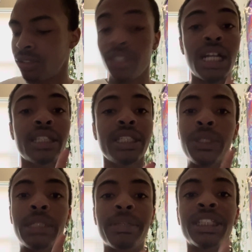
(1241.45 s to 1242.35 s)
You're not the
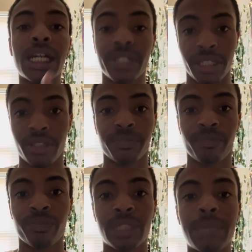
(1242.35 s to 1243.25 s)
only bitch out here.
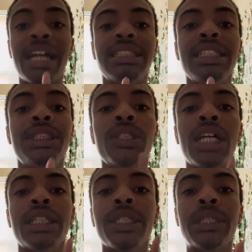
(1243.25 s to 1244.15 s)
Pisces, you're
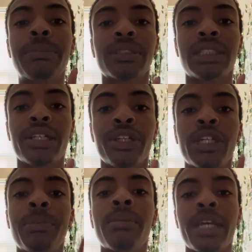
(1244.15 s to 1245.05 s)
not the only person out here. You
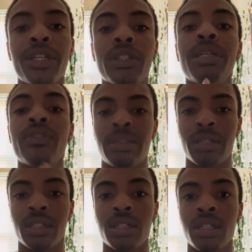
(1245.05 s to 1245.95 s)
could be a man, you could be a
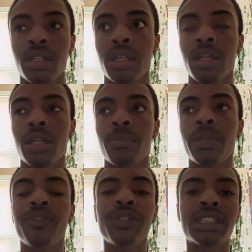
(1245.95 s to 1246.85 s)
female. But
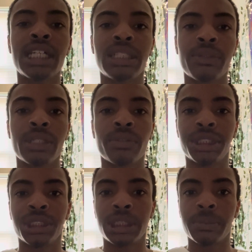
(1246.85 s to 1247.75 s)
if you just got done with a
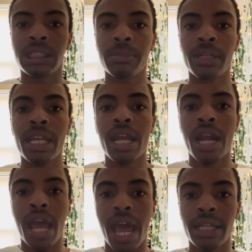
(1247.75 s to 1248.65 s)
relationship with somebody,
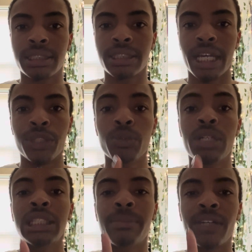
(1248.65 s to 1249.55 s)
an ex, and you
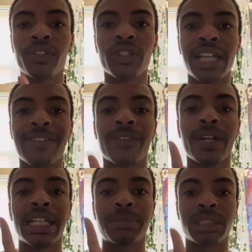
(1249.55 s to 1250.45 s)
cut them out of your life for
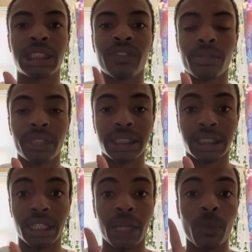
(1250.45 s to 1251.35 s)
a specific
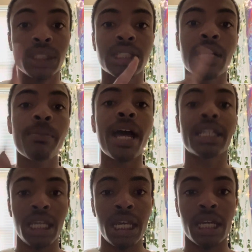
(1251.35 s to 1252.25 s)
reason, and they want to come
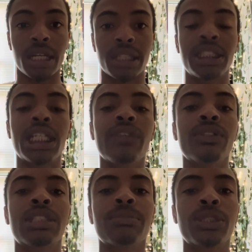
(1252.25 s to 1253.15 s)
back in to give you
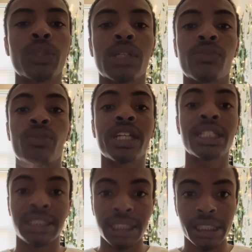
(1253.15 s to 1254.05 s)
some sort of
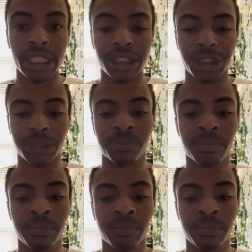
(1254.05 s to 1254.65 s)
reconciliation.